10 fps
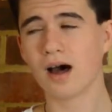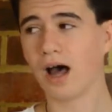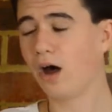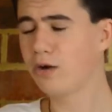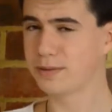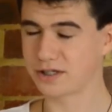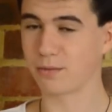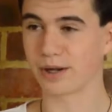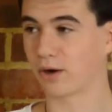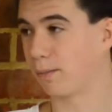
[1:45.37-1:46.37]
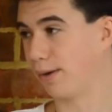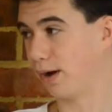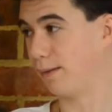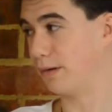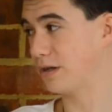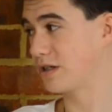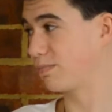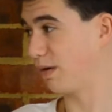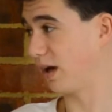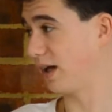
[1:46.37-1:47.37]
I hope he's doing it on purpose,
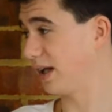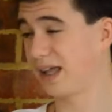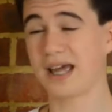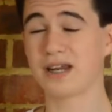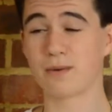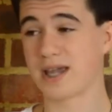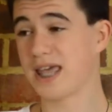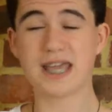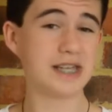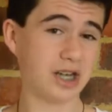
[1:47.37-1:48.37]
but anyway, he